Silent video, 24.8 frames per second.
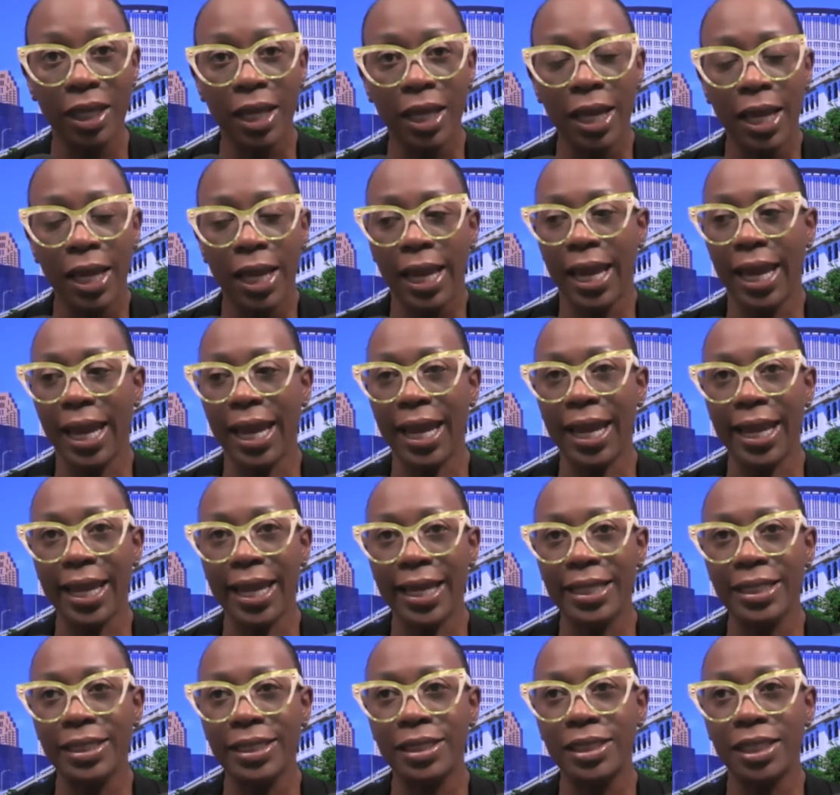Mm-hmm.
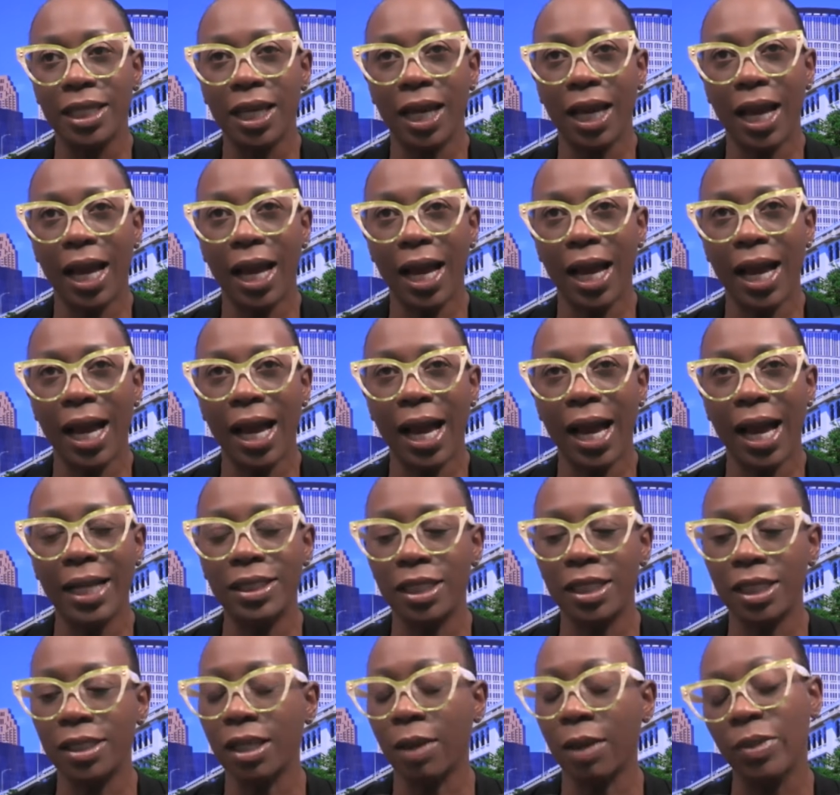And I
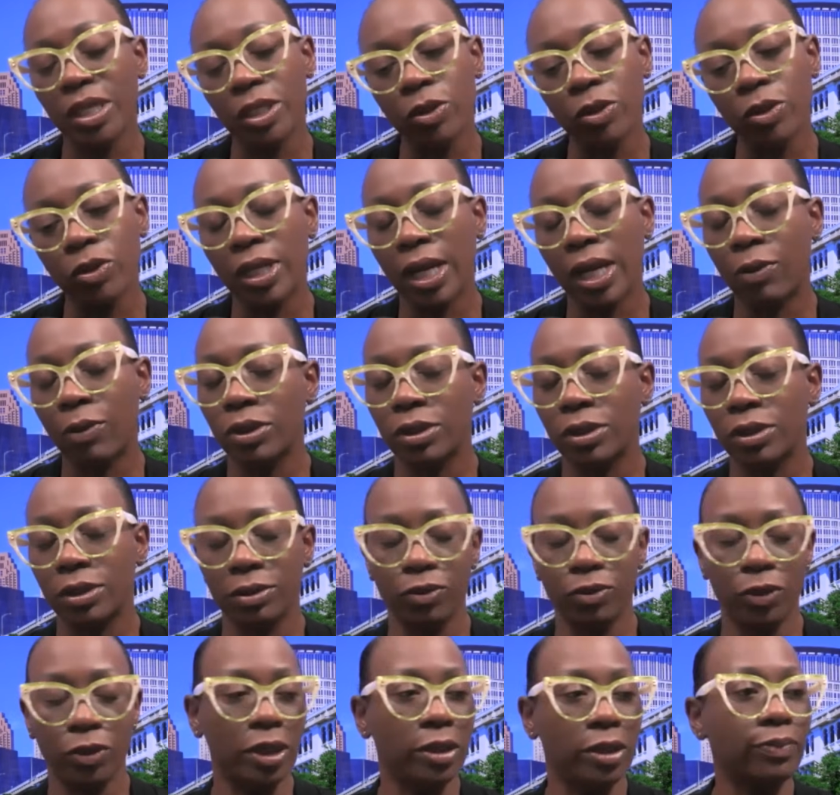mean, you and I were,
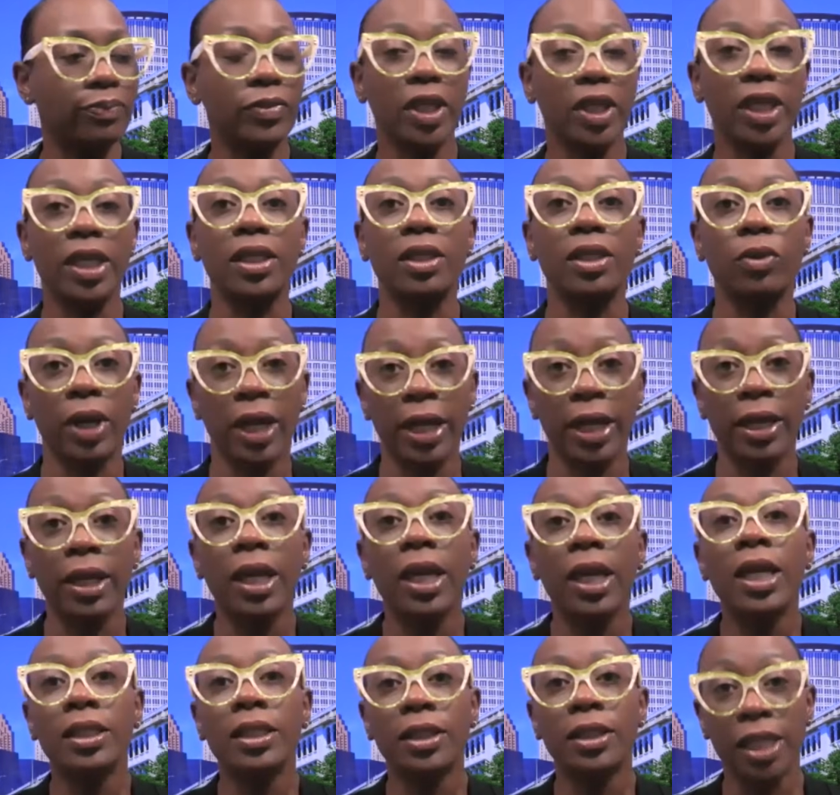well, anyway,
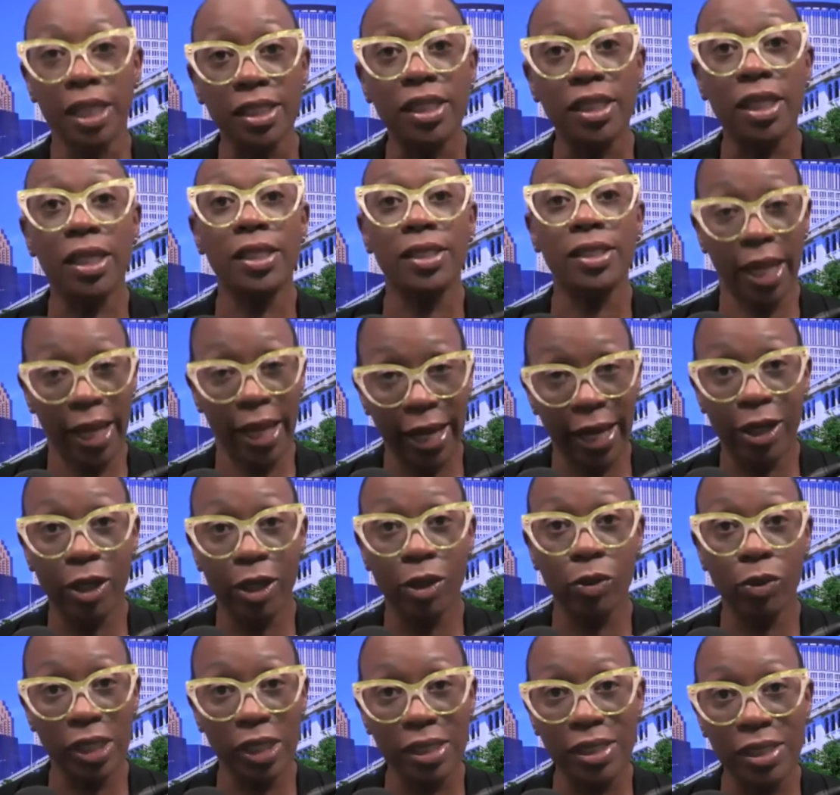this is a
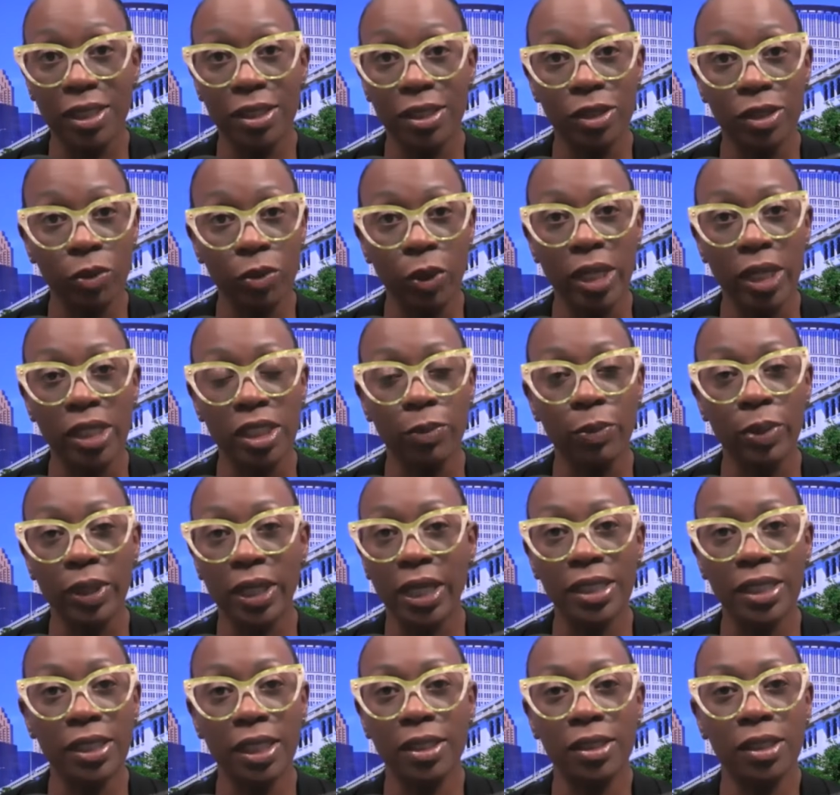harrowing situation
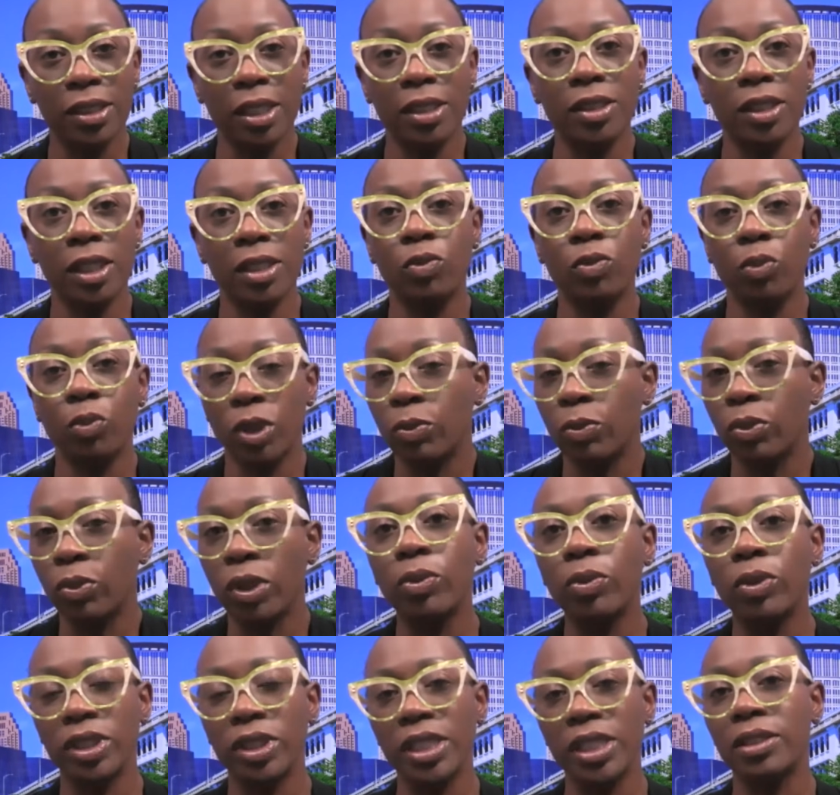because it's just, we
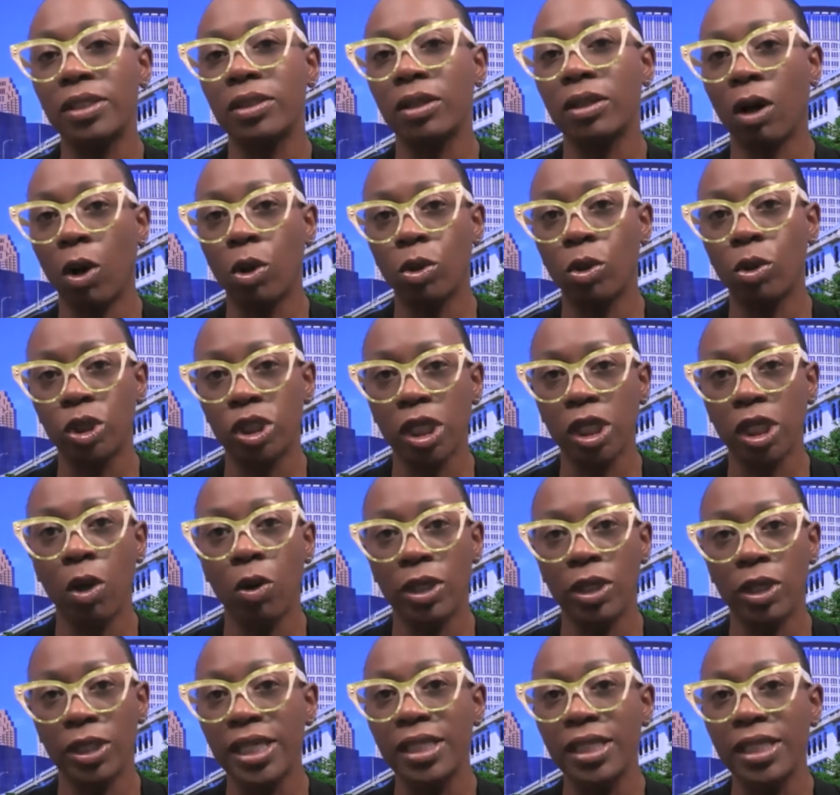would need the whole show
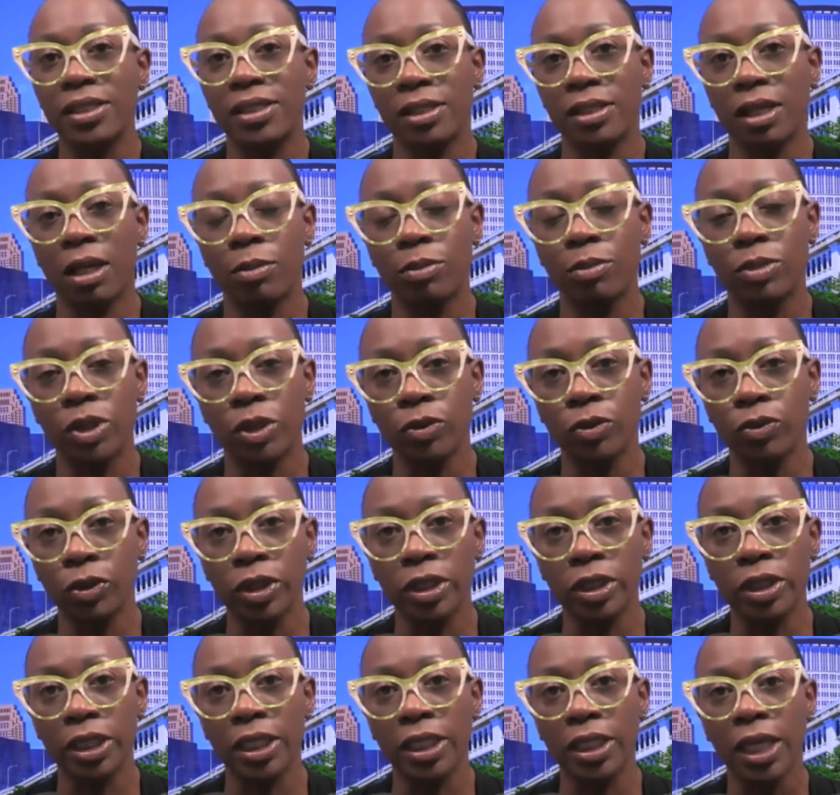and then some to
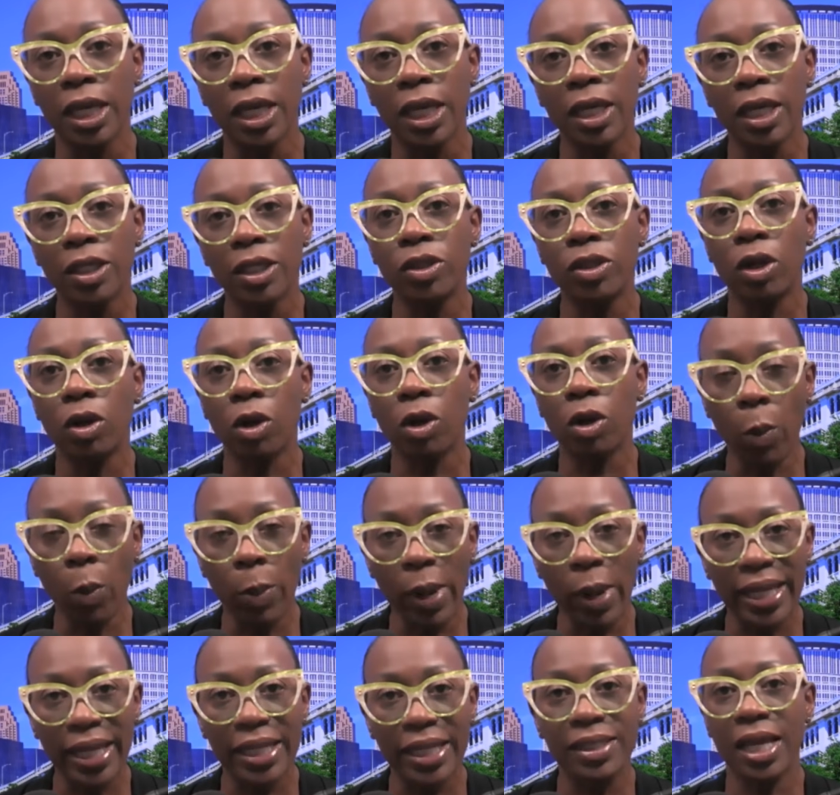really, go
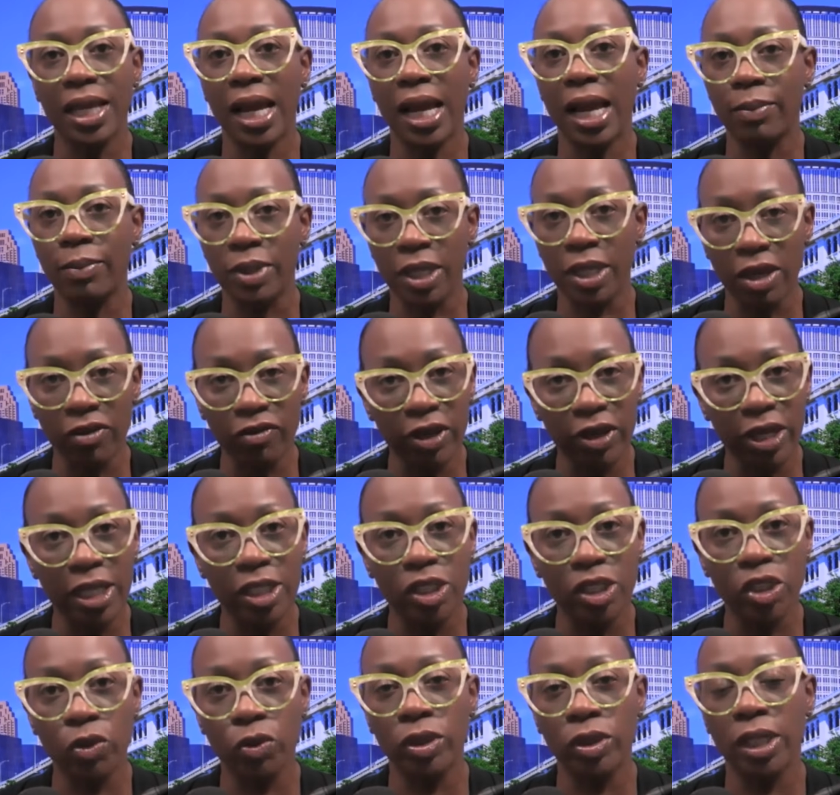back in time, give a
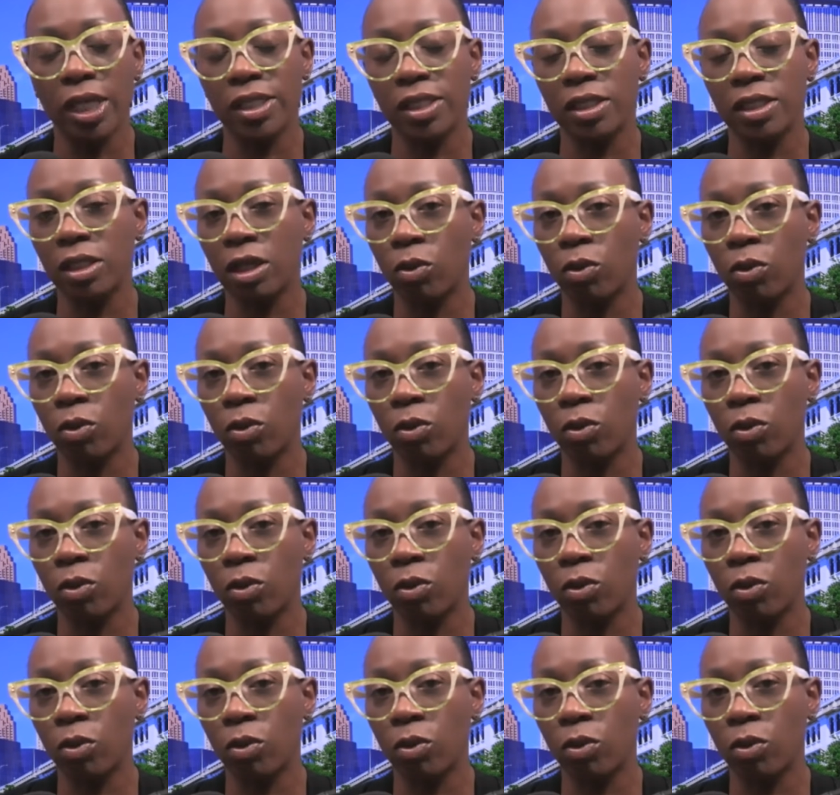history lesson.